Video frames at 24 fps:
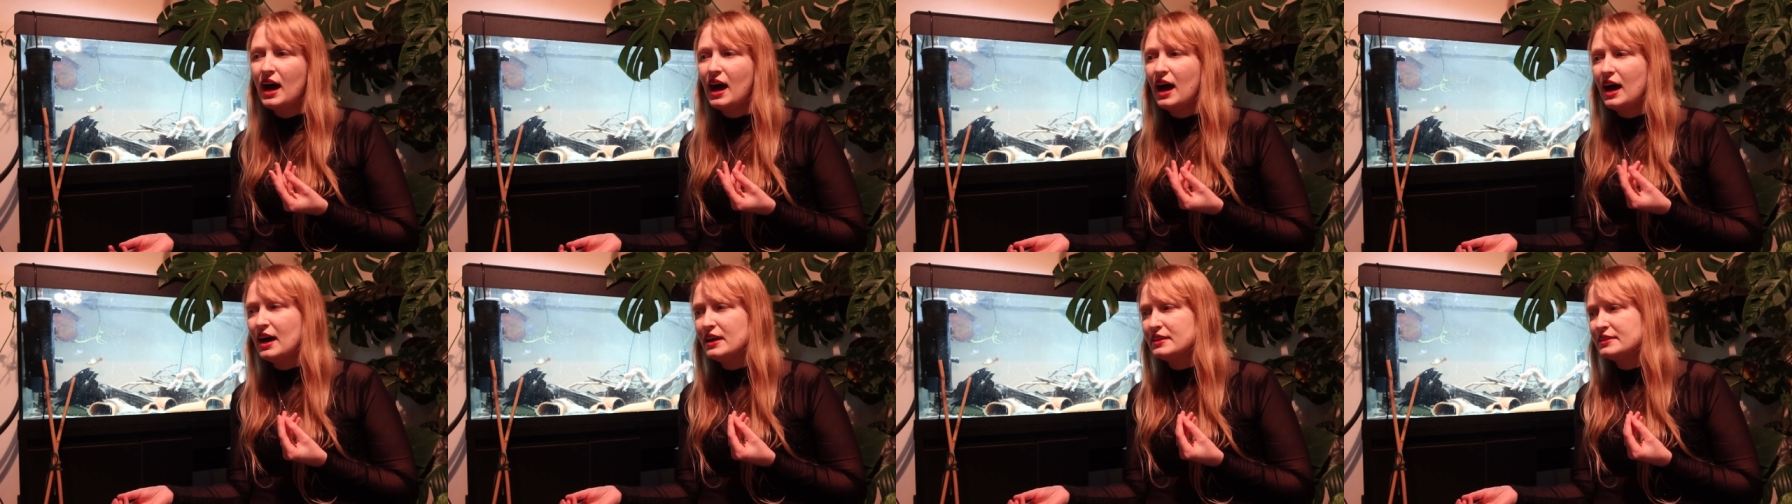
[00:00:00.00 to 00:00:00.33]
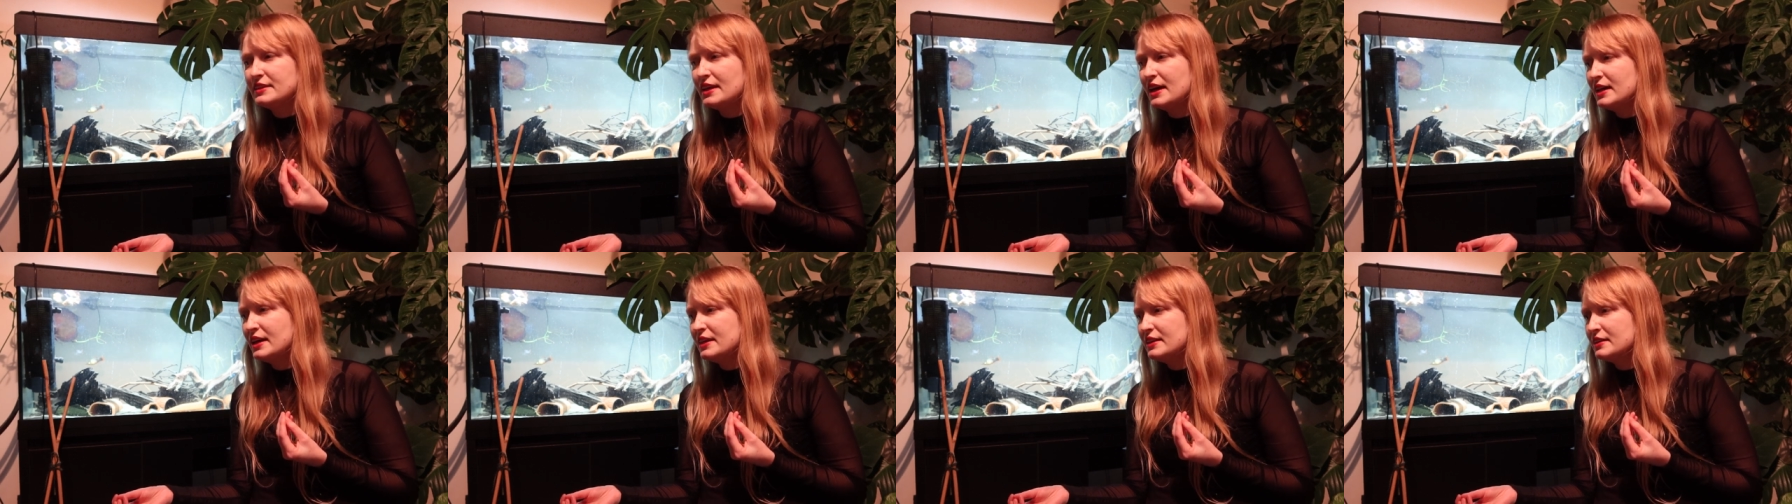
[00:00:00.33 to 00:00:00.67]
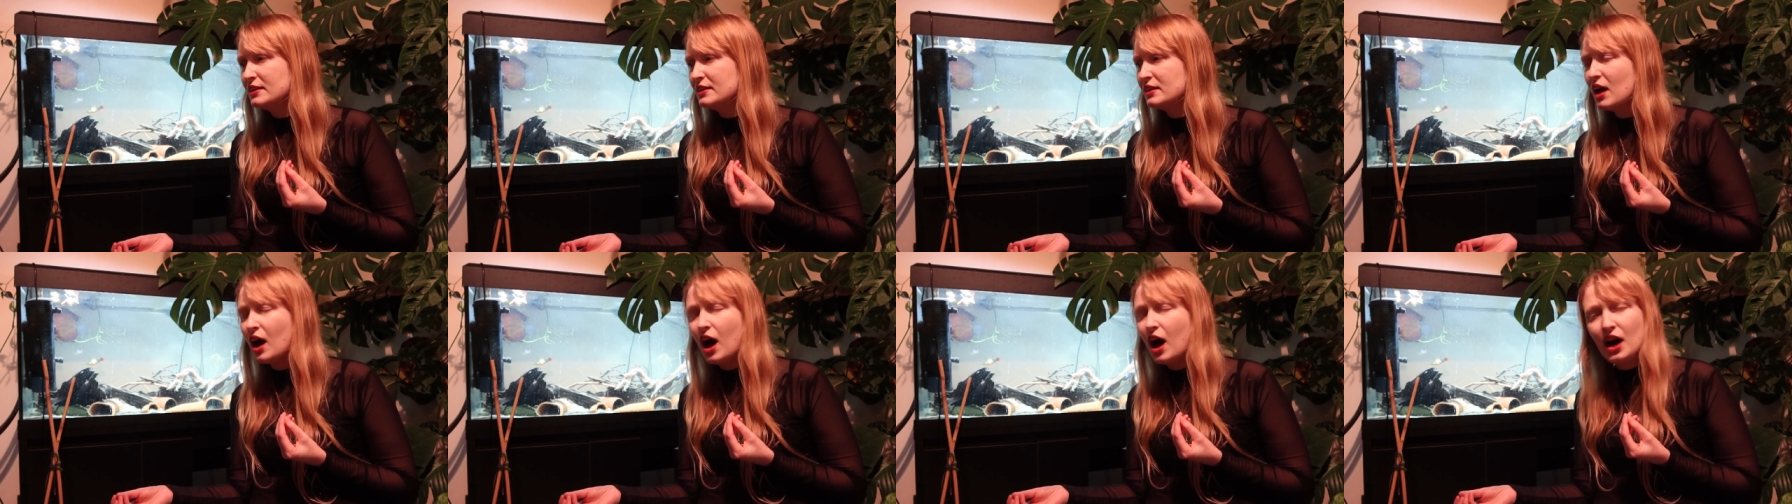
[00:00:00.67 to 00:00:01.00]
And
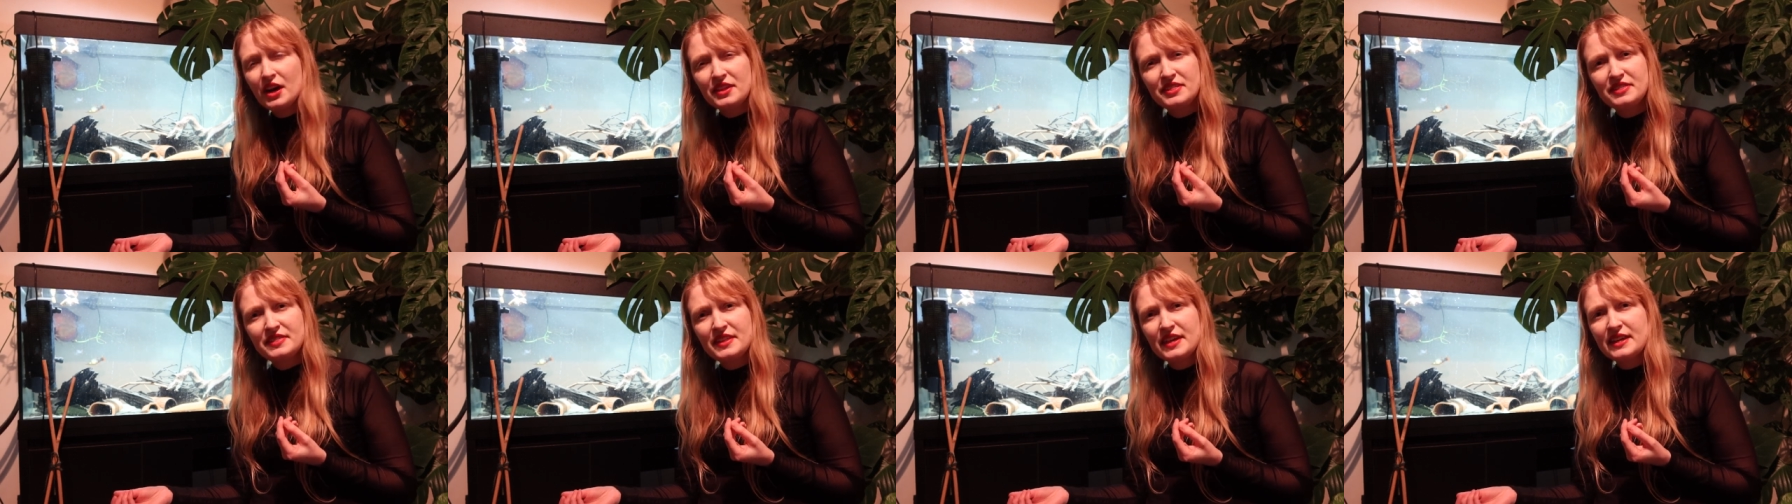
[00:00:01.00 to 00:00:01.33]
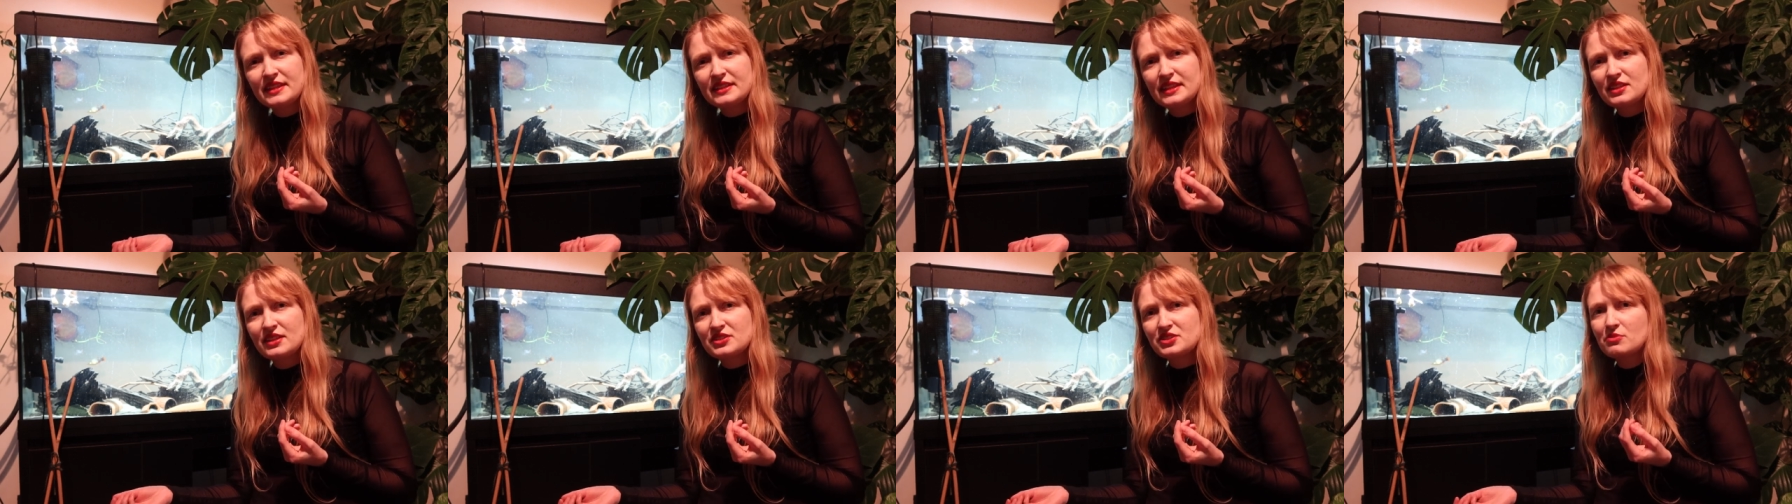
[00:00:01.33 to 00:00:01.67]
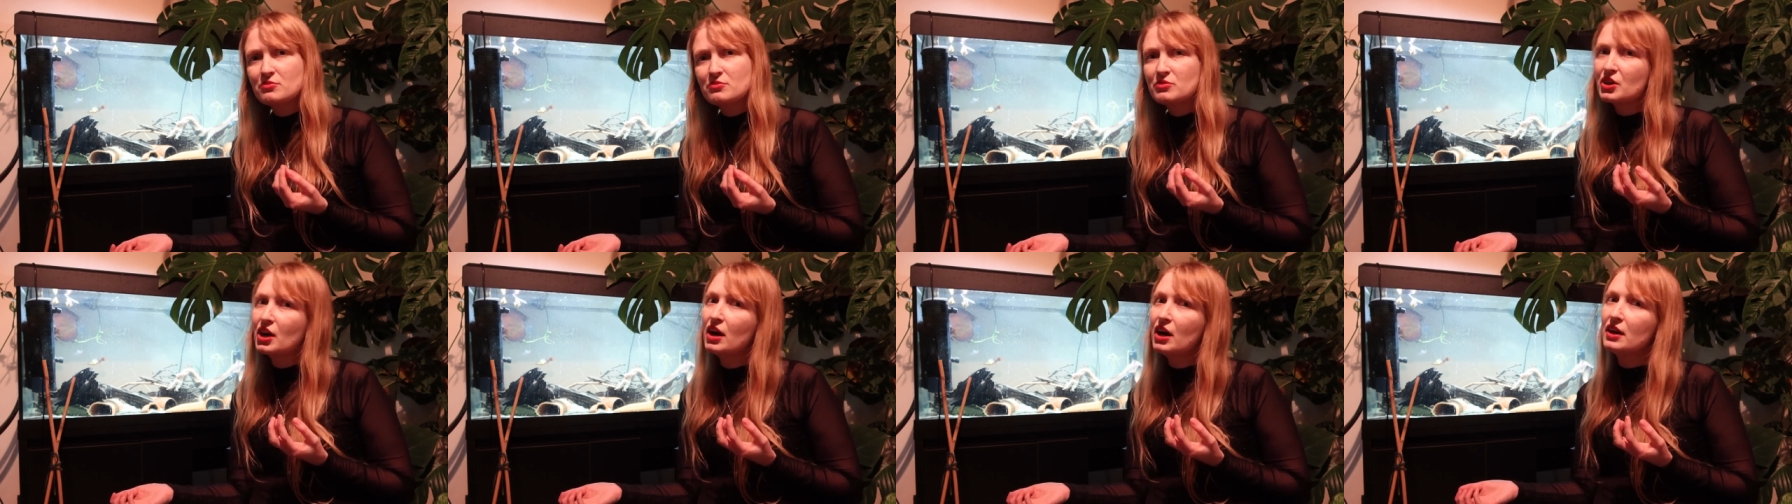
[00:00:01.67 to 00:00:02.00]
then I think there's
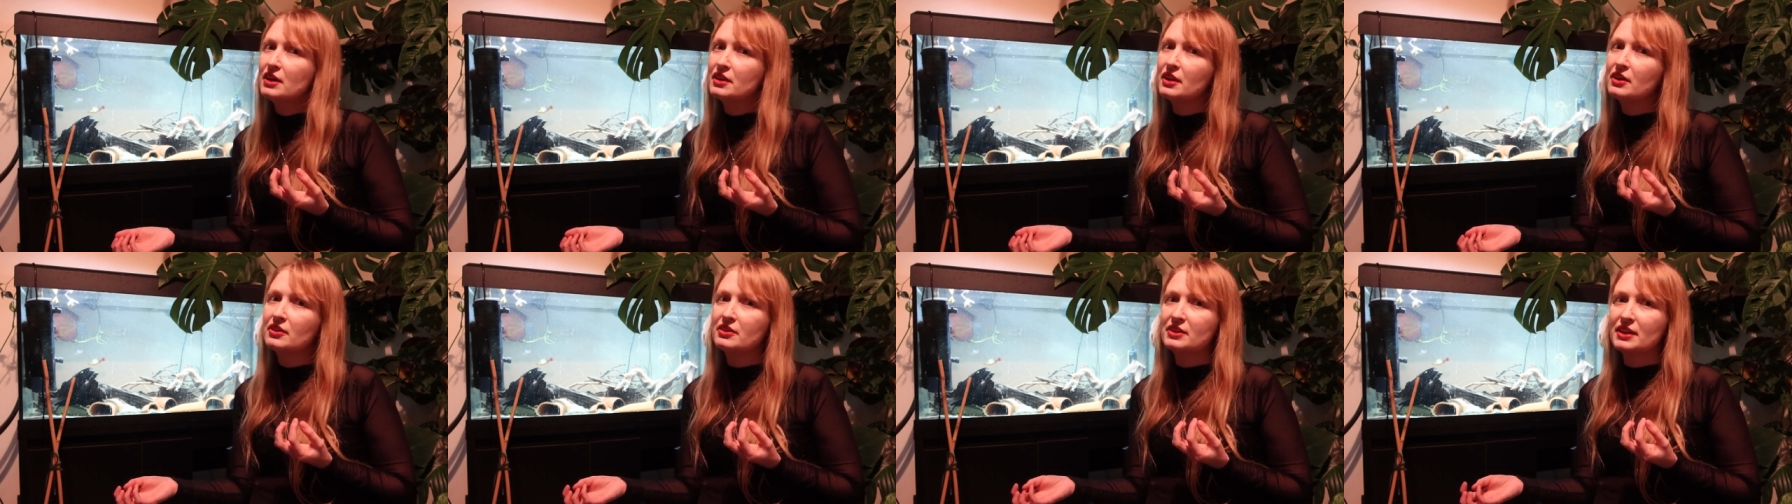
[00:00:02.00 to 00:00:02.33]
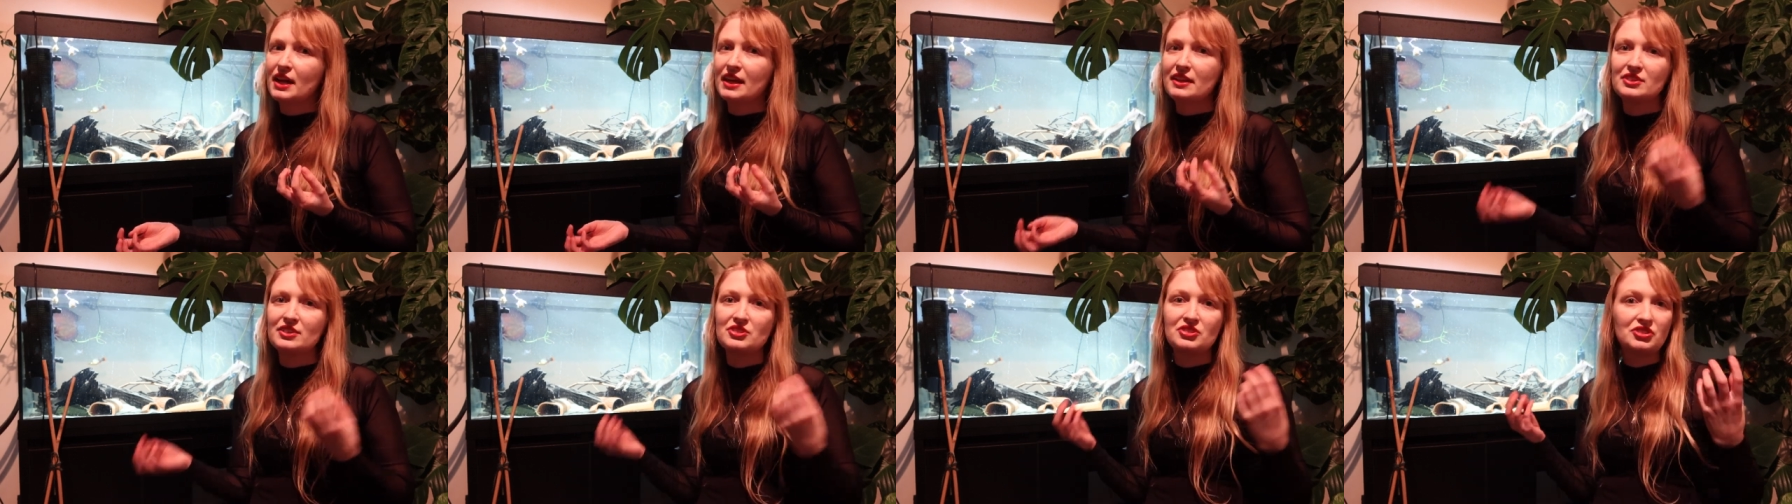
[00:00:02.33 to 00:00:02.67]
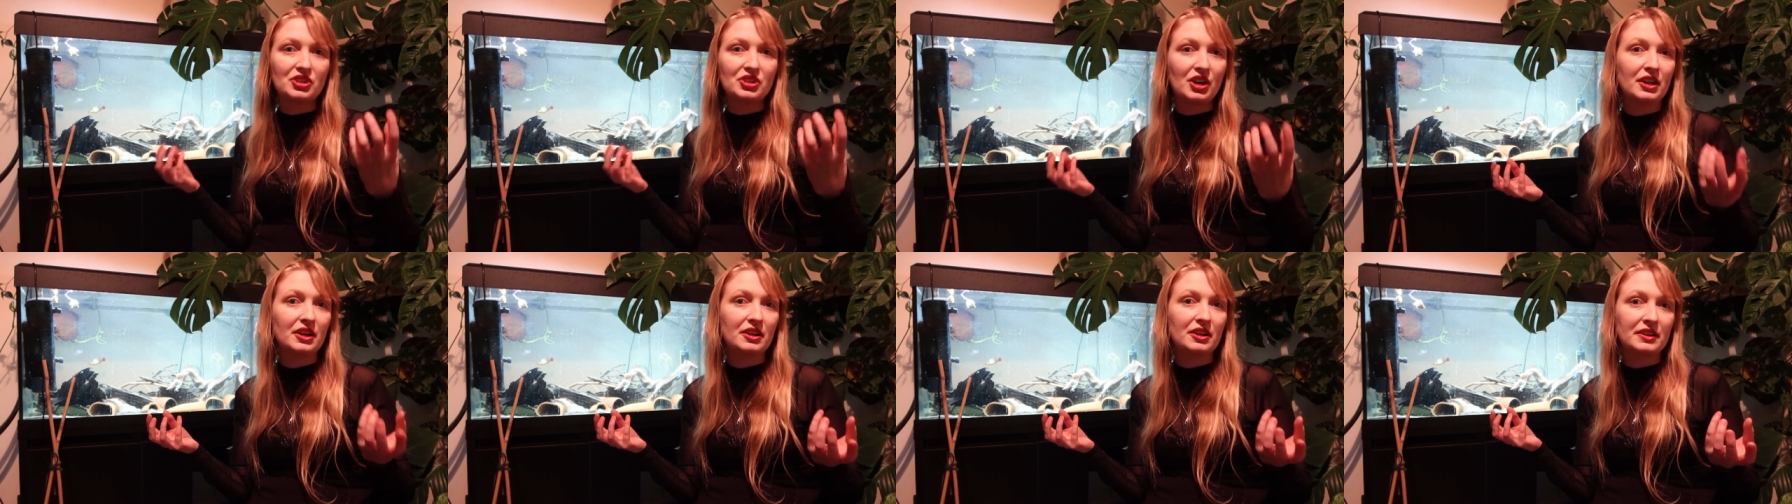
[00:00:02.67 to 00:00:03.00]
some
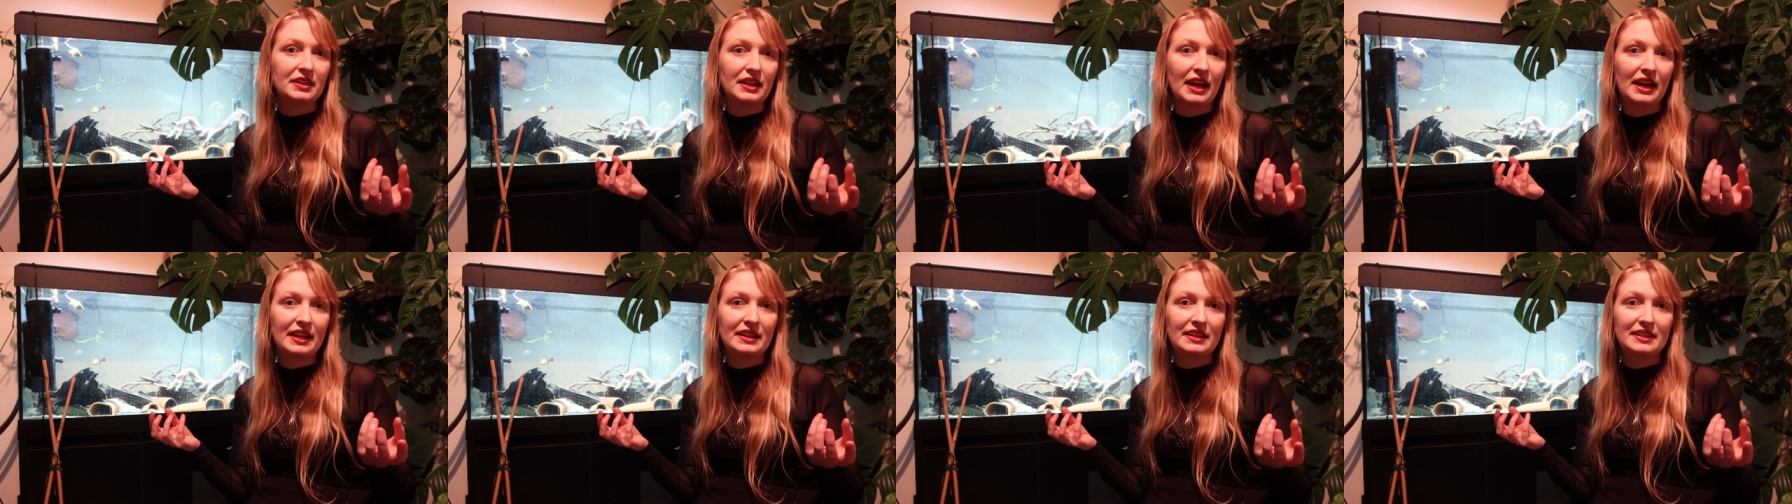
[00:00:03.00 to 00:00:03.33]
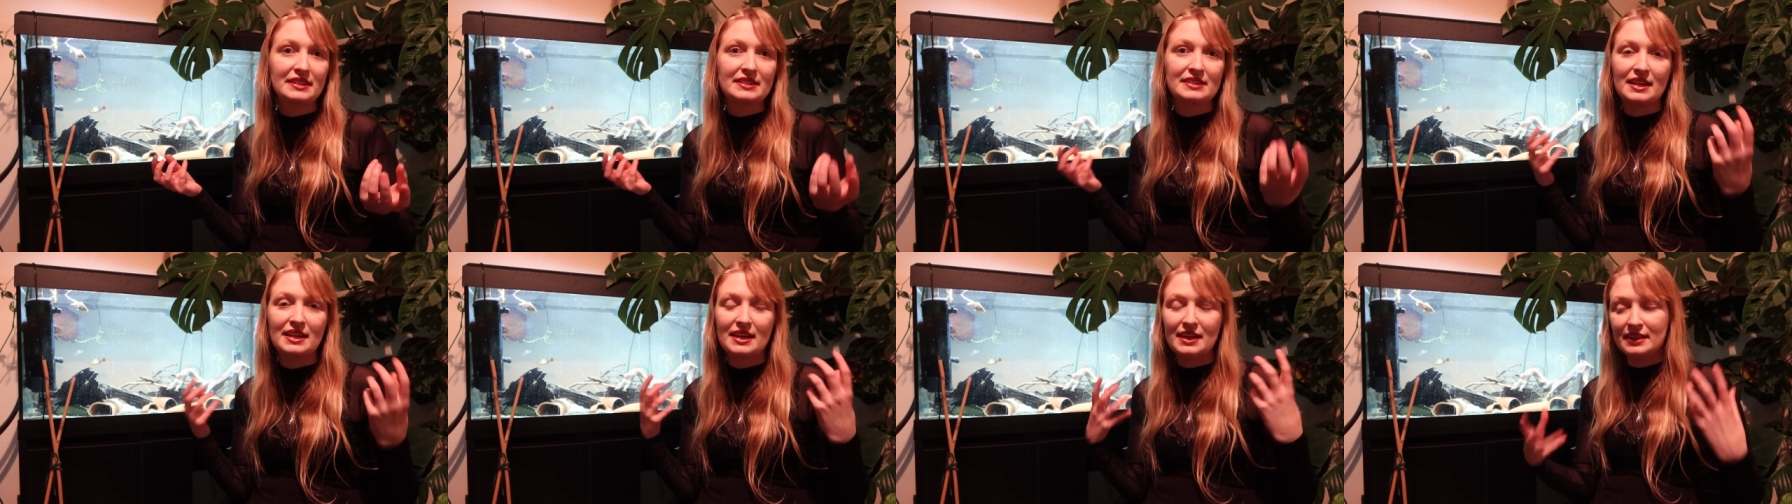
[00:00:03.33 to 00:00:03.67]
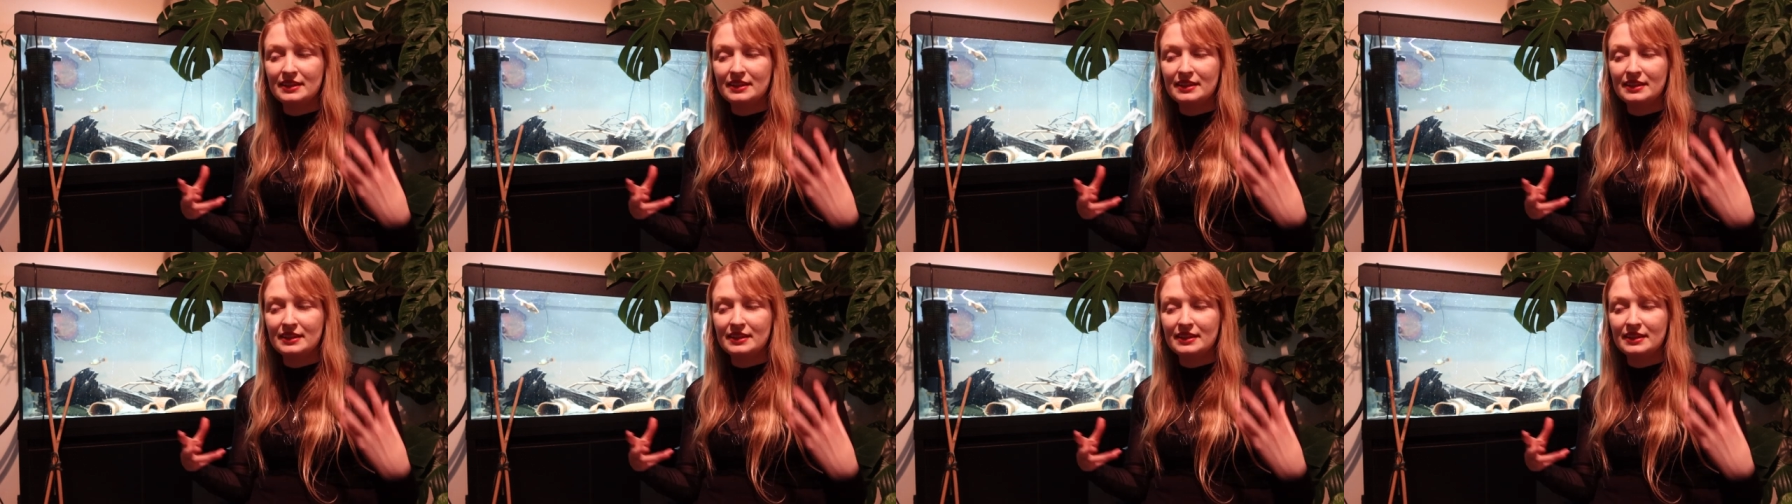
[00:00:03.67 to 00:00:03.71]
chylogranis